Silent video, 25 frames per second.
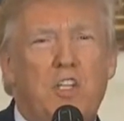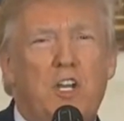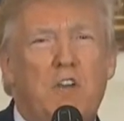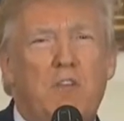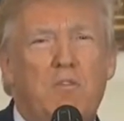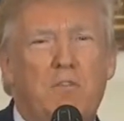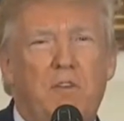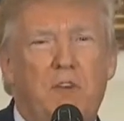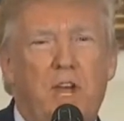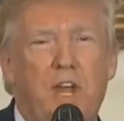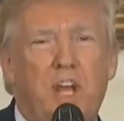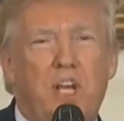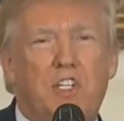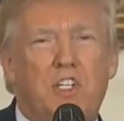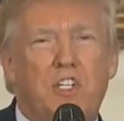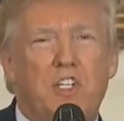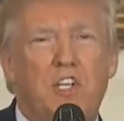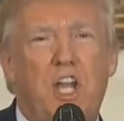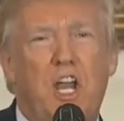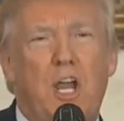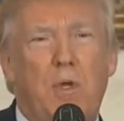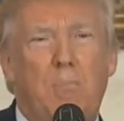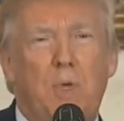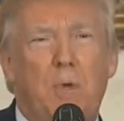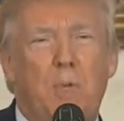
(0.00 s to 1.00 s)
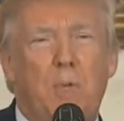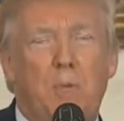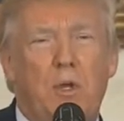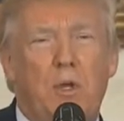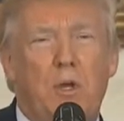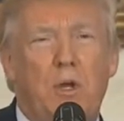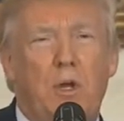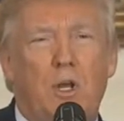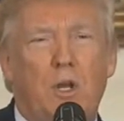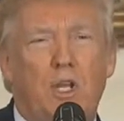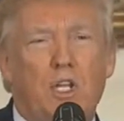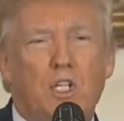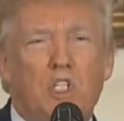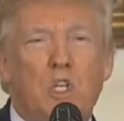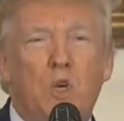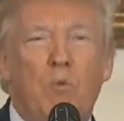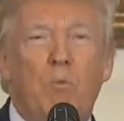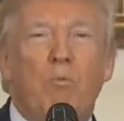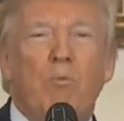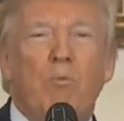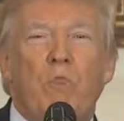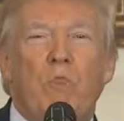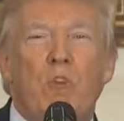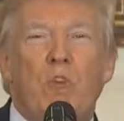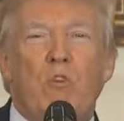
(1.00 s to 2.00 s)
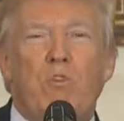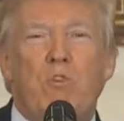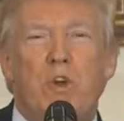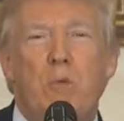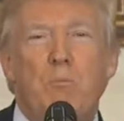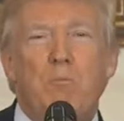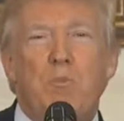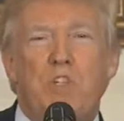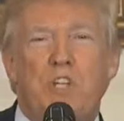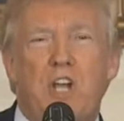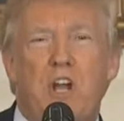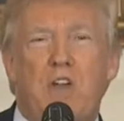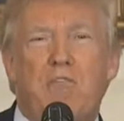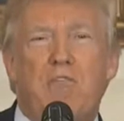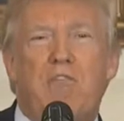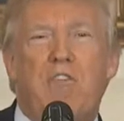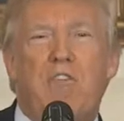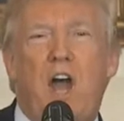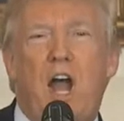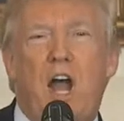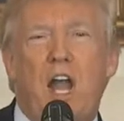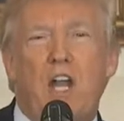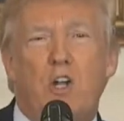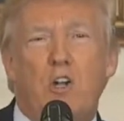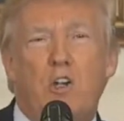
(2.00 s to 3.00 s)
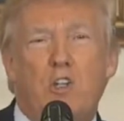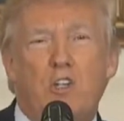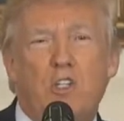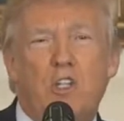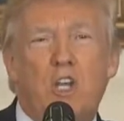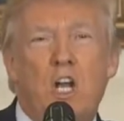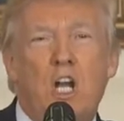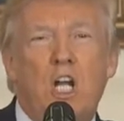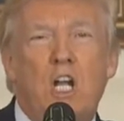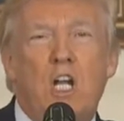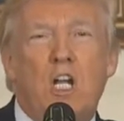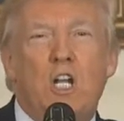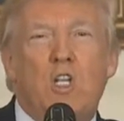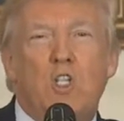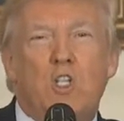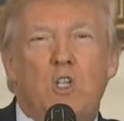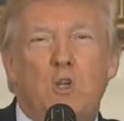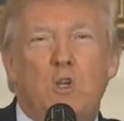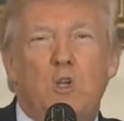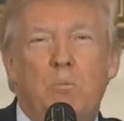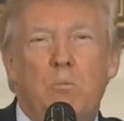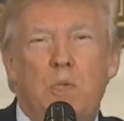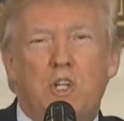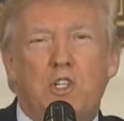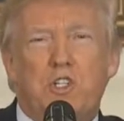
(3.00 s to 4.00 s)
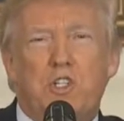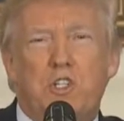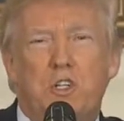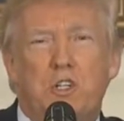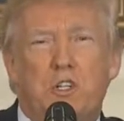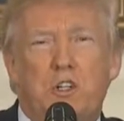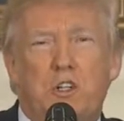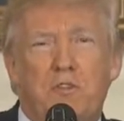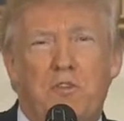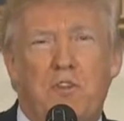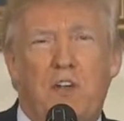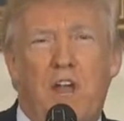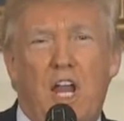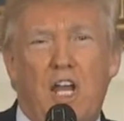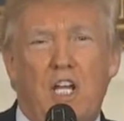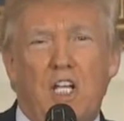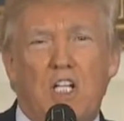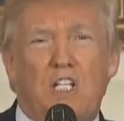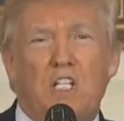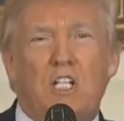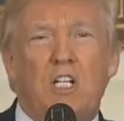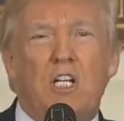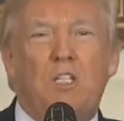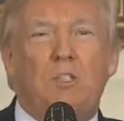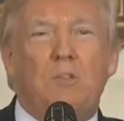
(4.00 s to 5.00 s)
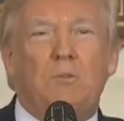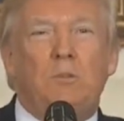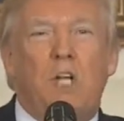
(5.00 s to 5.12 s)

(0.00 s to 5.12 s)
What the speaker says: advanced capabilities, from jet fighters to missile defense,